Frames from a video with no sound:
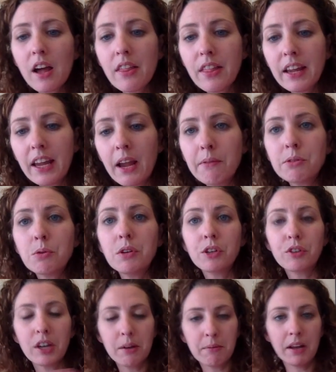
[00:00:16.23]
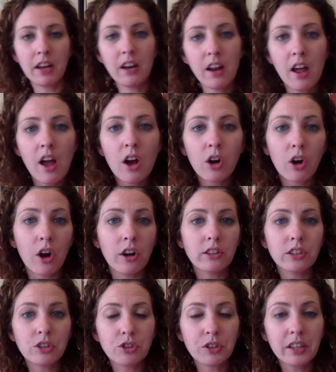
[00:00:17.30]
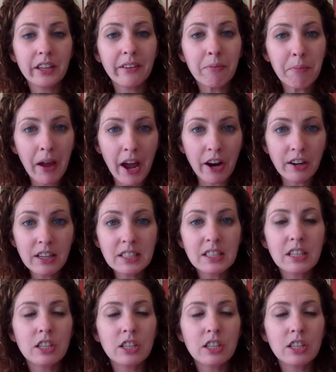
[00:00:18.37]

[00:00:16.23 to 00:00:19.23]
they came to an agreement called the Treaty of Paris,